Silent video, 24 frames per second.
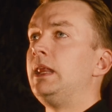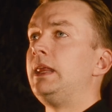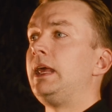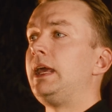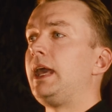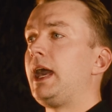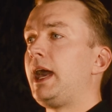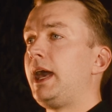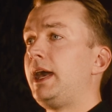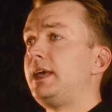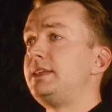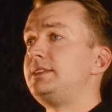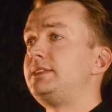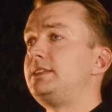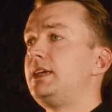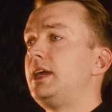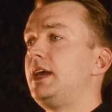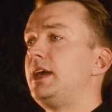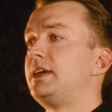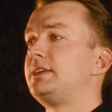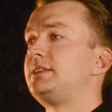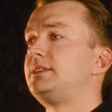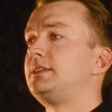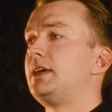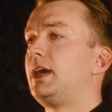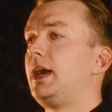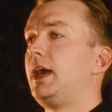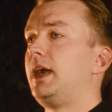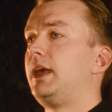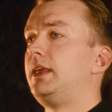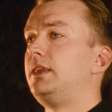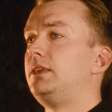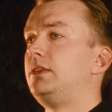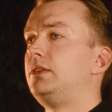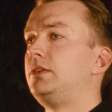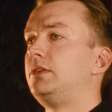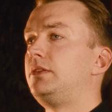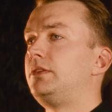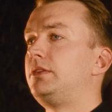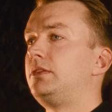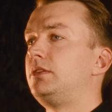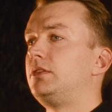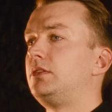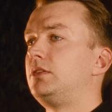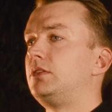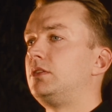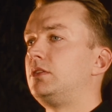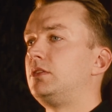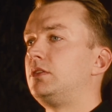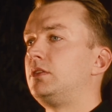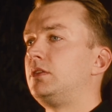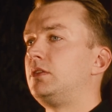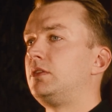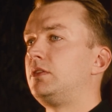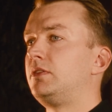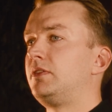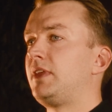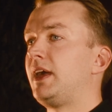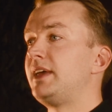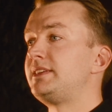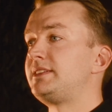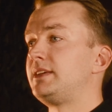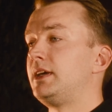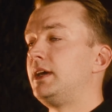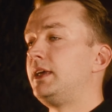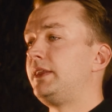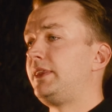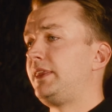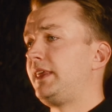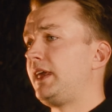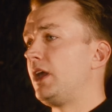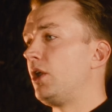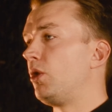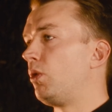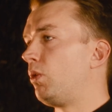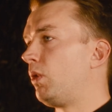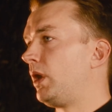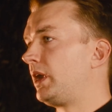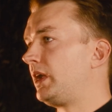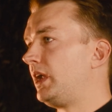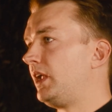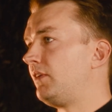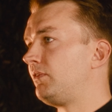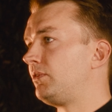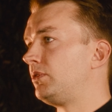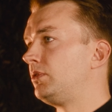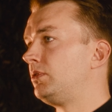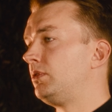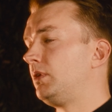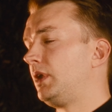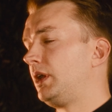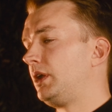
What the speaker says: It has, yes, and that's at the L1 level,